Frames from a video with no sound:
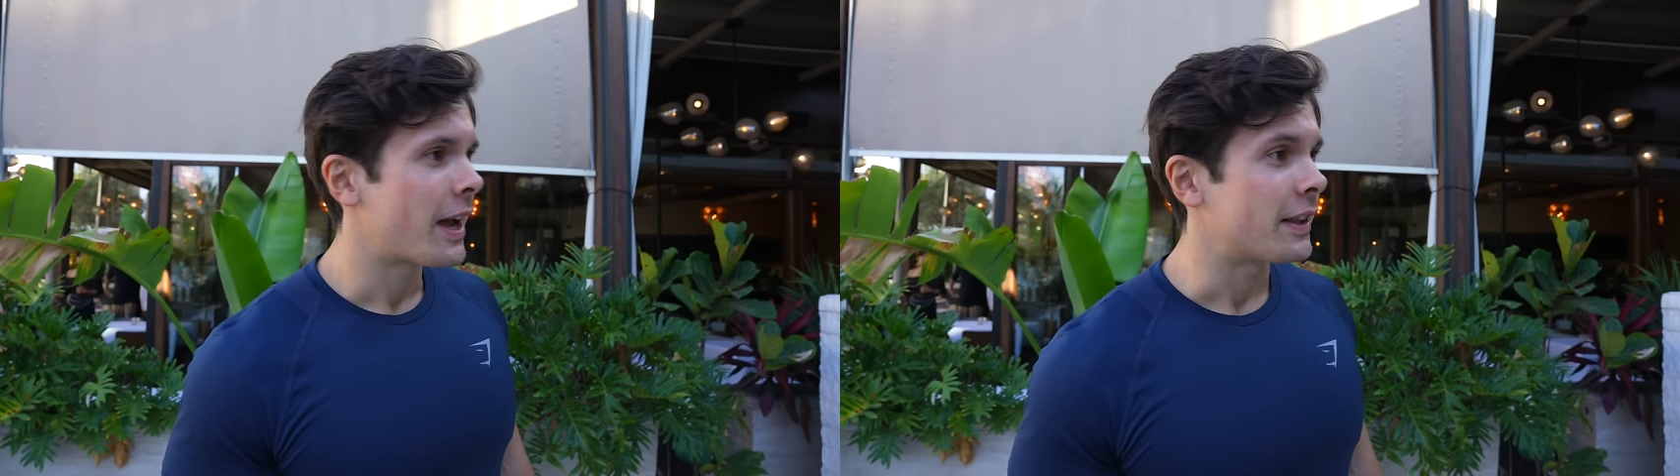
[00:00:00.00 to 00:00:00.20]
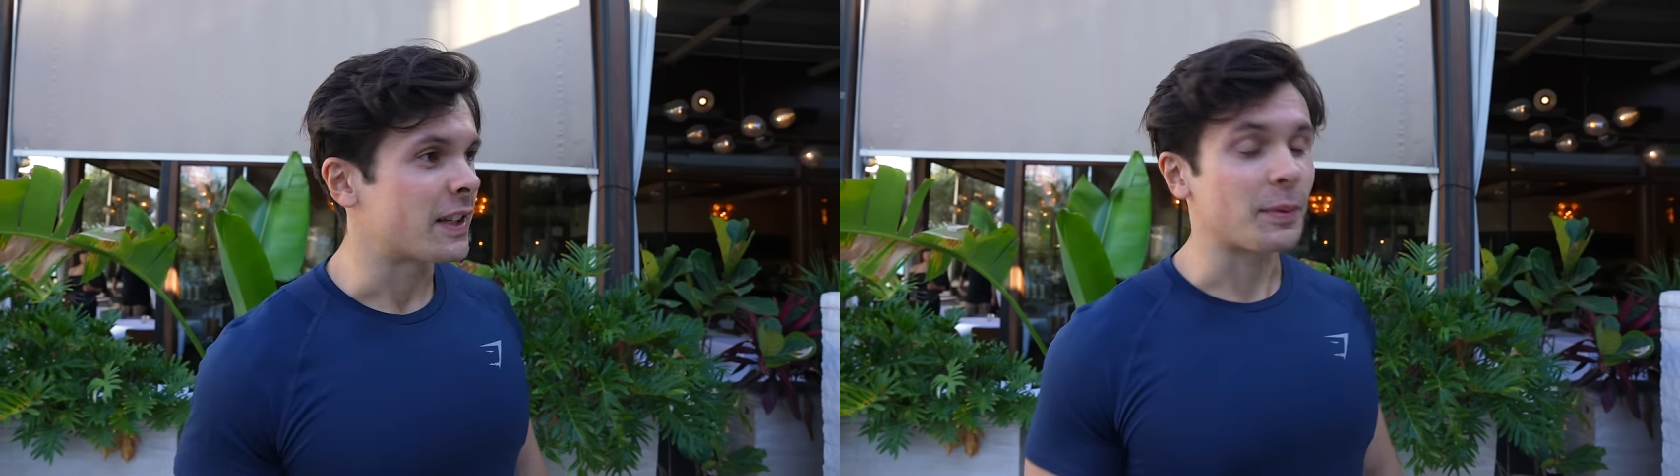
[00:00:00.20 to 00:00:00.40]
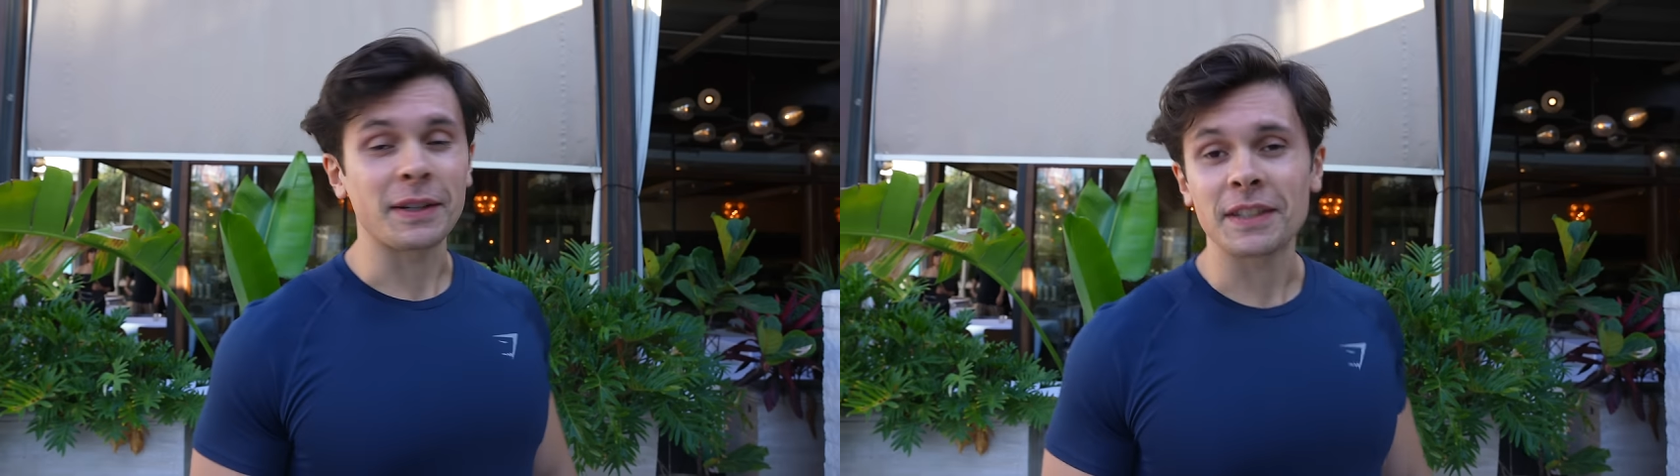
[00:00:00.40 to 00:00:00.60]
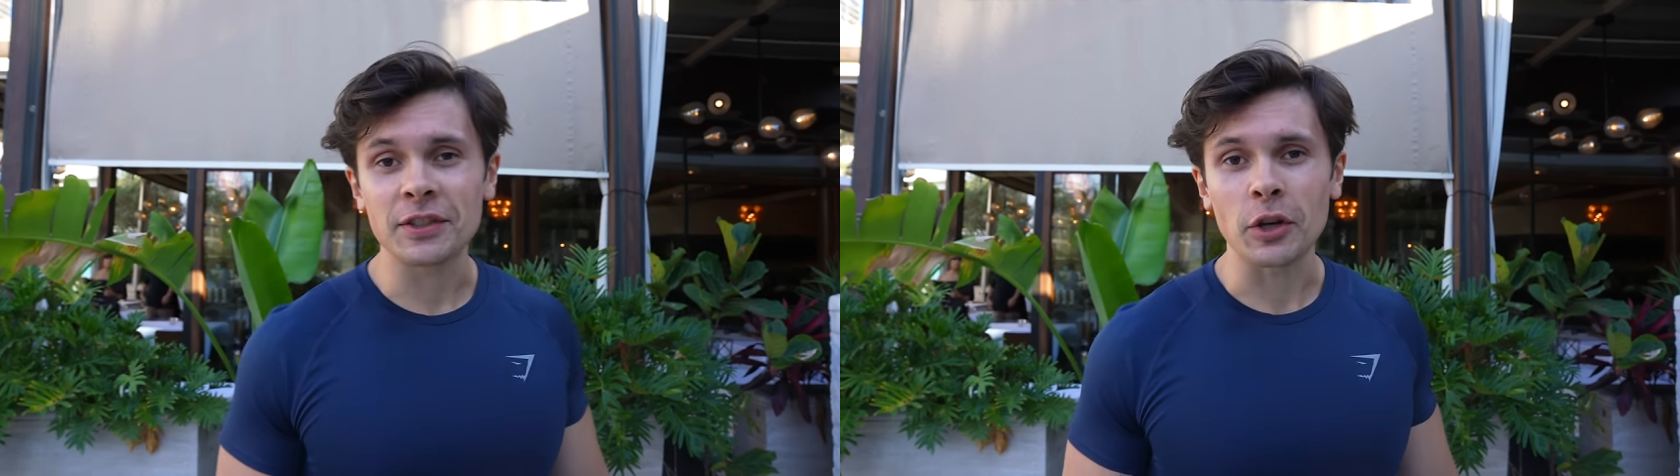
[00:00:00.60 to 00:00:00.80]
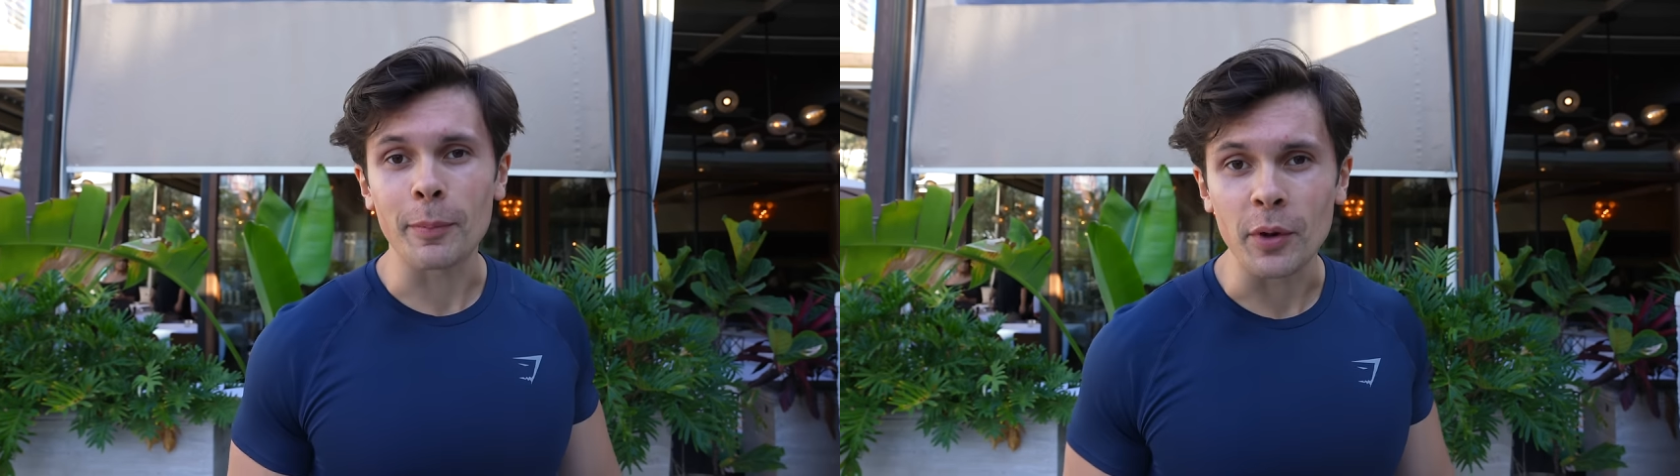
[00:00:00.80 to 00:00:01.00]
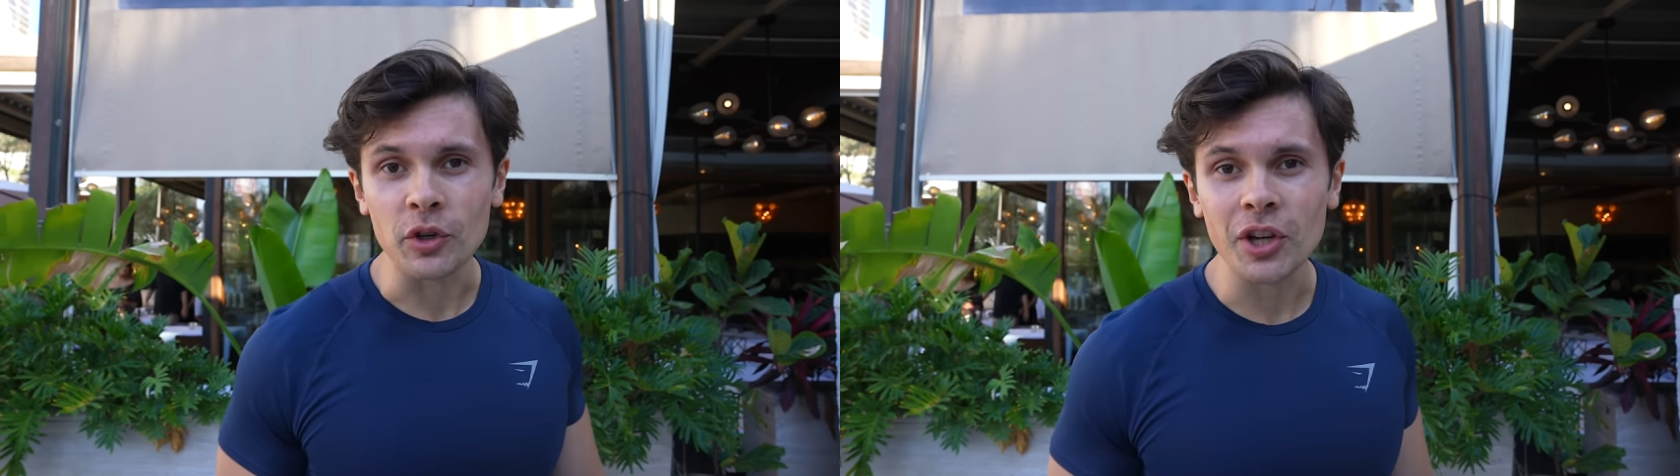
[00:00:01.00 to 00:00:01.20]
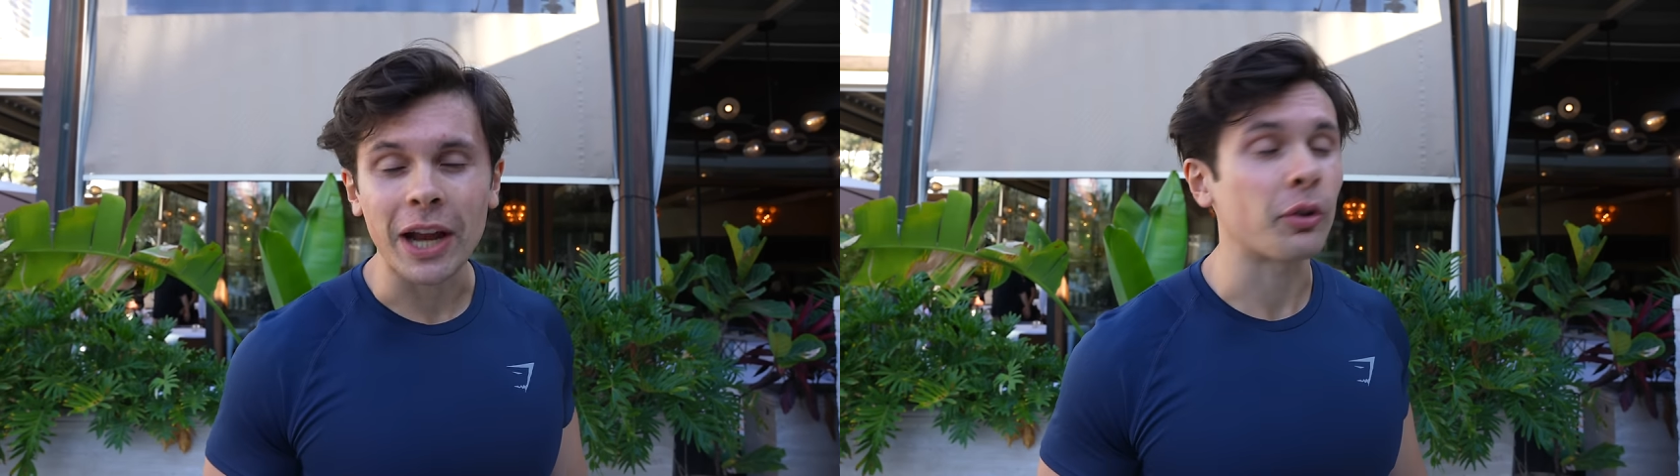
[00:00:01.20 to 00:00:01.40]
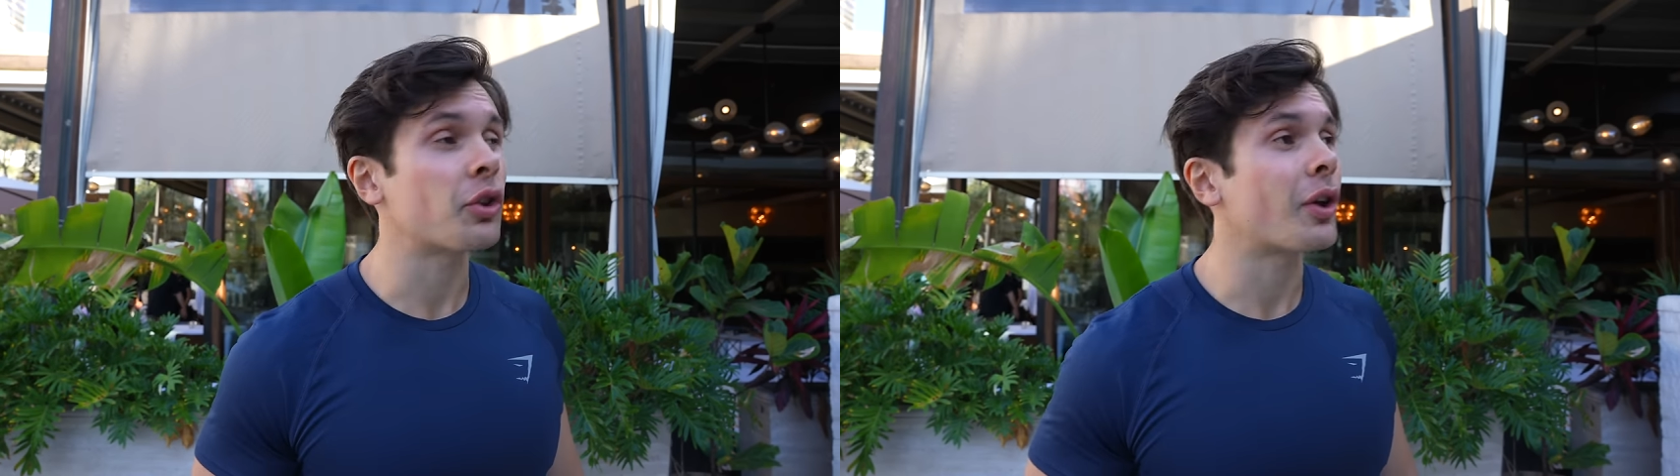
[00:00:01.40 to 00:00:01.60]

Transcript: This place is so bougie. I don't think